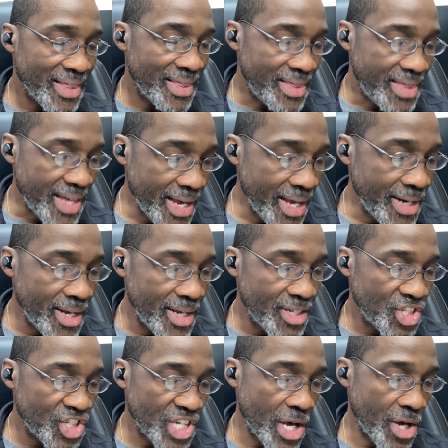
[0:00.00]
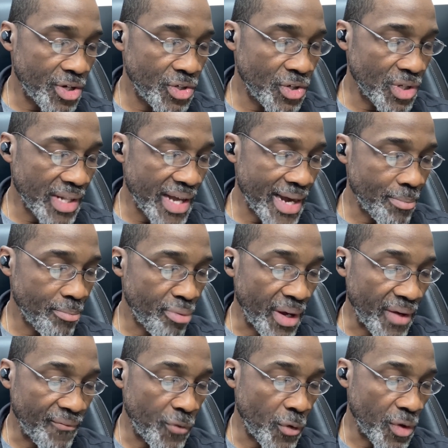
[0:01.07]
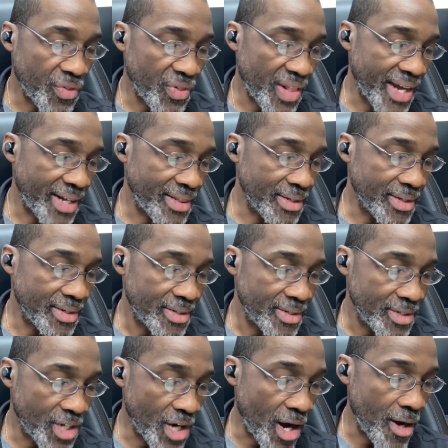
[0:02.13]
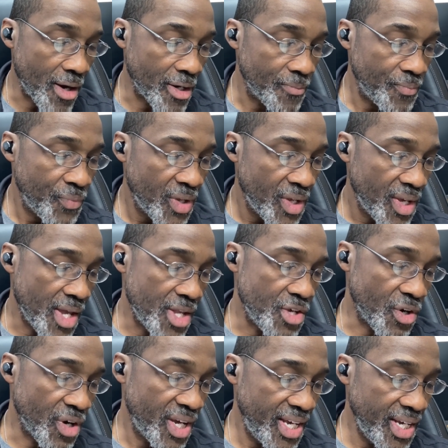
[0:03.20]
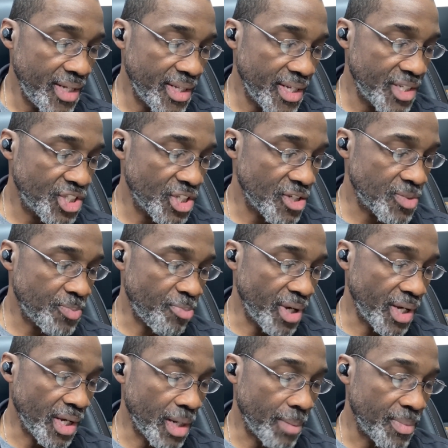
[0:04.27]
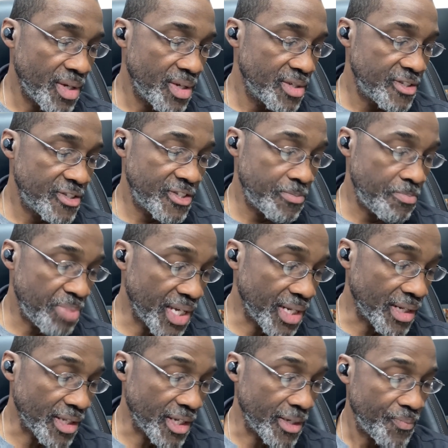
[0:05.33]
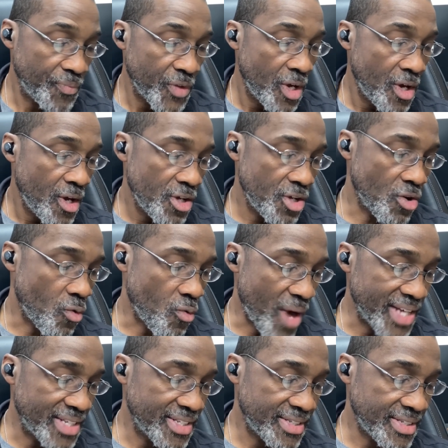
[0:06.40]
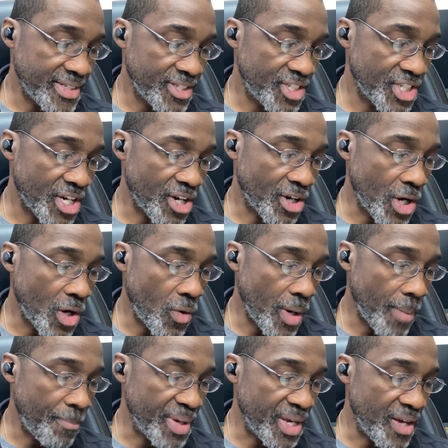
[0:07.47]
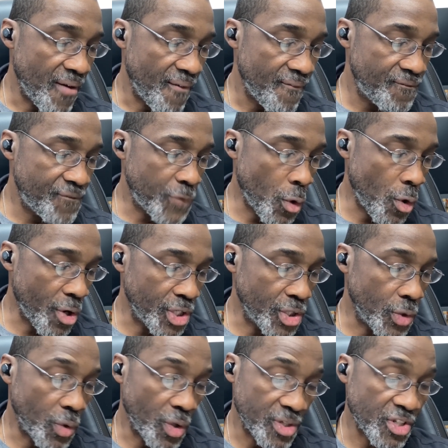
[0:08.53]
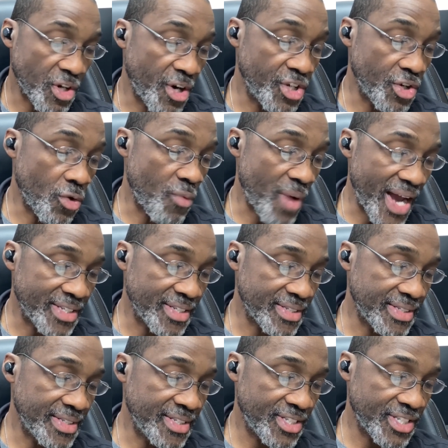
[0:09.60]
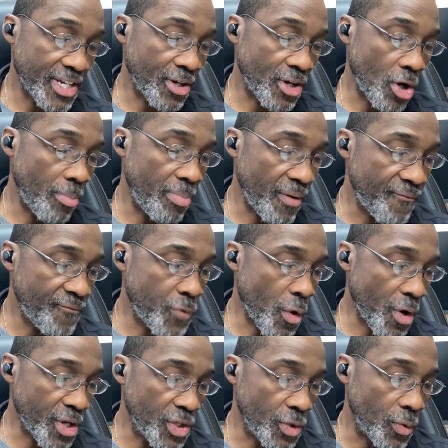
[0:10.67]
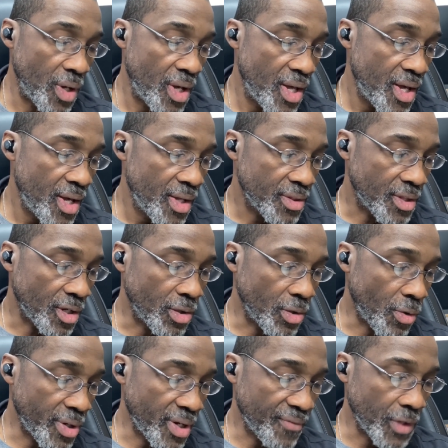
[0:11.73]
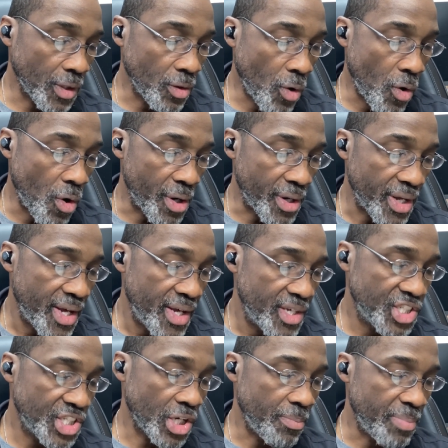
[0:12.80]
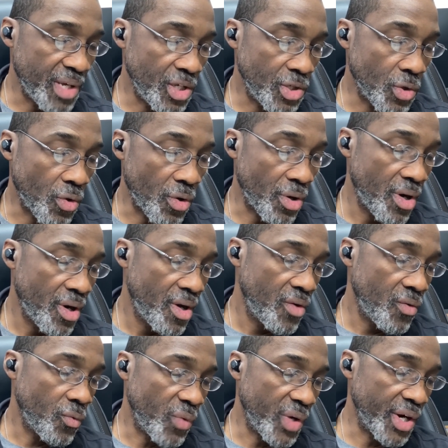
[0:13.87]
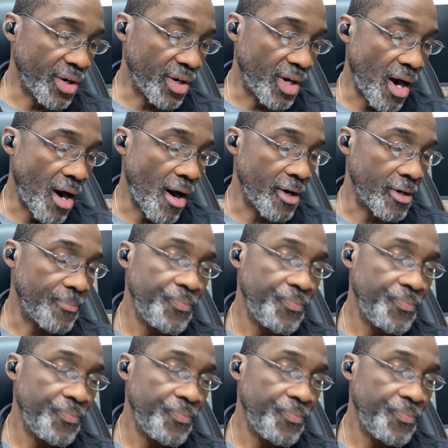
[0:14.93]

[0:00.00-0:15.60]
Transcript: Then shall your light break forth like the dawn, and your healing shall spring up speedily. Your righteousness shall go up before you," "your righteousness shall go before you. The glory of the Lord shall be your rear guard."